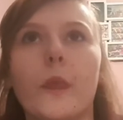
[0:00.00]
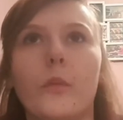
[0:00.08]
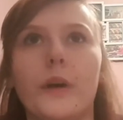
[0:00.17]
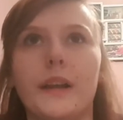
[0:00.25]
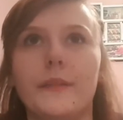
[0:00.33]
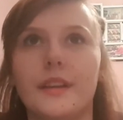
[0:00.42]

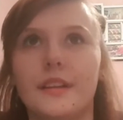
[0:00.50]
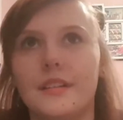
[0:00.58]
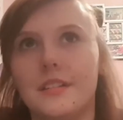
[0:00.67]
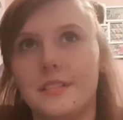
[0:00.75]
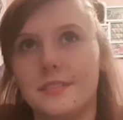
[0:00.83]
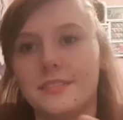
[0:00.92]
when
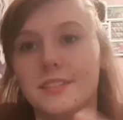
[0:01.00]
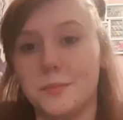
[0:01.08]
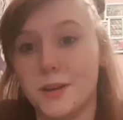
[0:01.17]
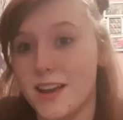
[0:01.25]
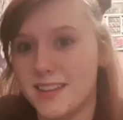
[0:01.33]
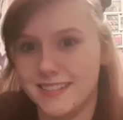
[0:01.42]
the
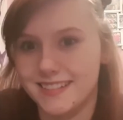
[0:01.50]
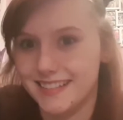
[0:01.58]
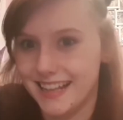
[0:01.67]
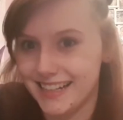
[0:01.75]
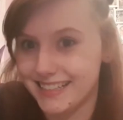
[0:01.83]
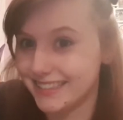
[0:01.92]
depression
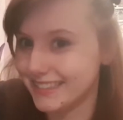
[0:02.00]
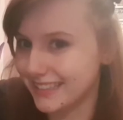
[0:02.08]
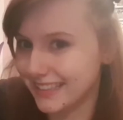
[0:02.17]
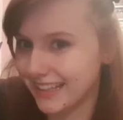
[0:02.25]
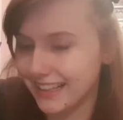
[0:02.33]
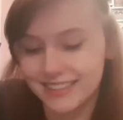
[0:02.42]
sessions,
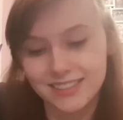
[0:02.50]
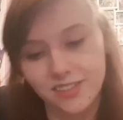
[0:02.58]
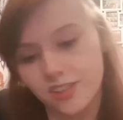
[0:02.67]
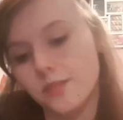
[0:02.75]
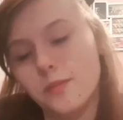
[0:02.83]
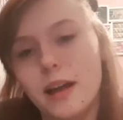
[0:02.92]
as I like to
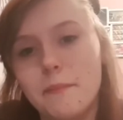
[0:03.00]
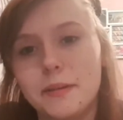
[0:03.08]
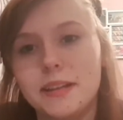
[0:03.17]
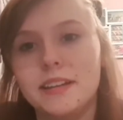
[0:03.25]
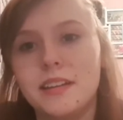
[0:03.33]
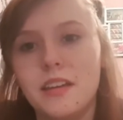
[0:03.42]
call them,
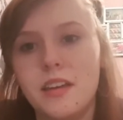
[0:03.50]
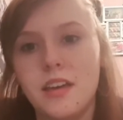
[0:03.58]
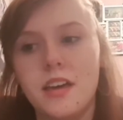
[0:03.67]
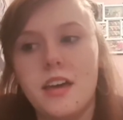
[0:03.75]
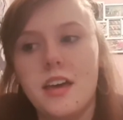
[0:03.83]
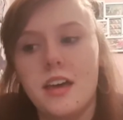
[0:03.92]
happen,
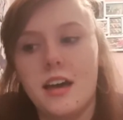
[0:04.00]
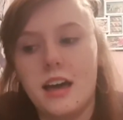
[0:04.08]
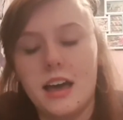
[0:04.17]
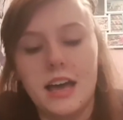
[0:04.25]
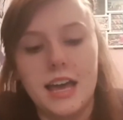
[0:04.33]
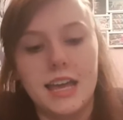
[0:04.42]

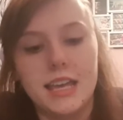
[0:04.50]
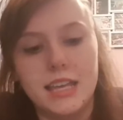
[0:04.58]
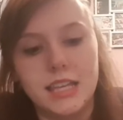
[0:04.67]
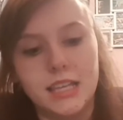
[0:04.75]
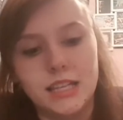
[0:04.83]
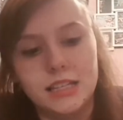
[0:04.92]

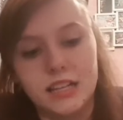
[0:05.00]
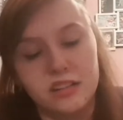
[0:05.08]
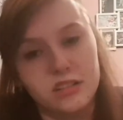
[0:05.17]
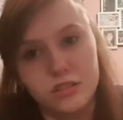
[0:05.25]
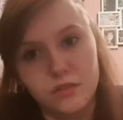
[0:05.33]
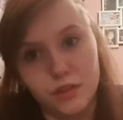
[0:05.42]
I
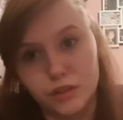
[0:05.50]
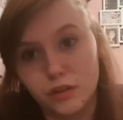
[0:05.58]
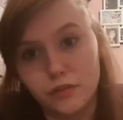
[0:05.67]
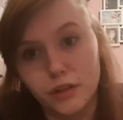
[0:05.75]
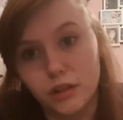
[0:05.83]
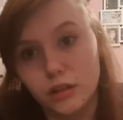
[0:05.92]
tend to just feel
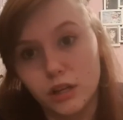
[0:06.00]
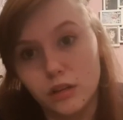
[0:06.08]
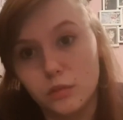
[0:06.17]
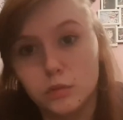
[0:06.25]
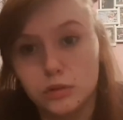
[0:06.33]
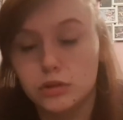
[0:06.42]
nothing. I
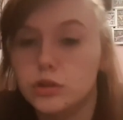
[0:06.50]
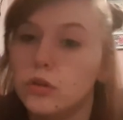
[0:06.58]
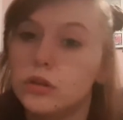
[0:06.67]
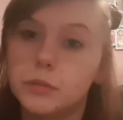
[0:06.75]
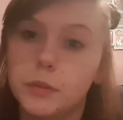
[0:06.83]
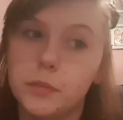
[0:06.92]
don't want to
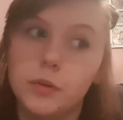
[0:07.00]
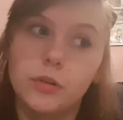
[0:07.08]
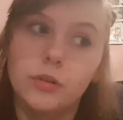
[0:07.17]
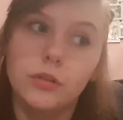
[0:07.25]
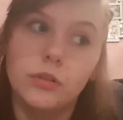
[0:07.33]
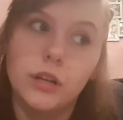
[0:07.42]
talk to
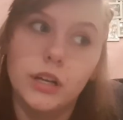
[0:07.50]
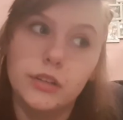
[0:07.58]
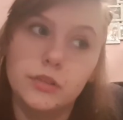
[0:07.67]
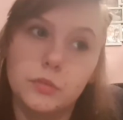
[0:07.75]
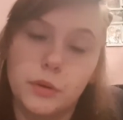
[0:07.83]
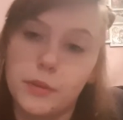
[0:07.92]
people, I
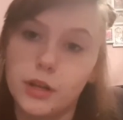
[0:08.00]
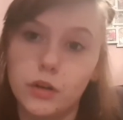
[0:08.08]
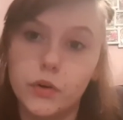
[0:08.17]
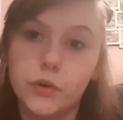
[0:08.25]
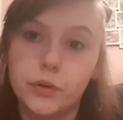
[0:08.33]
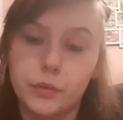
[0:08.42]
just want to be
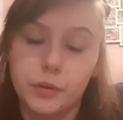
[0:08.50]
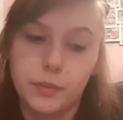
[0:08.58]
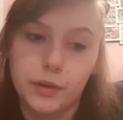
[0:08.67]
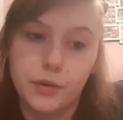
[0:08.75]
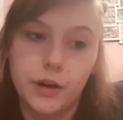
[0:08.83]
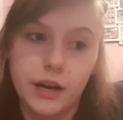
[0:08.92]
alone, I want
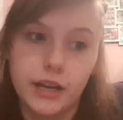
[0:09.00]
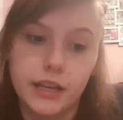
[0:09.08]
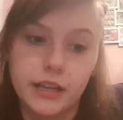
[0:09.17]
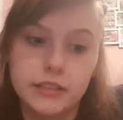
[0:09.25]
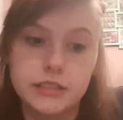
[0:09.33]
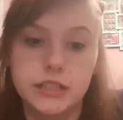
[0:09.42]
to be
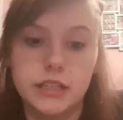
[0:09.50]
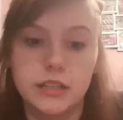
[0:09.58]
quiet,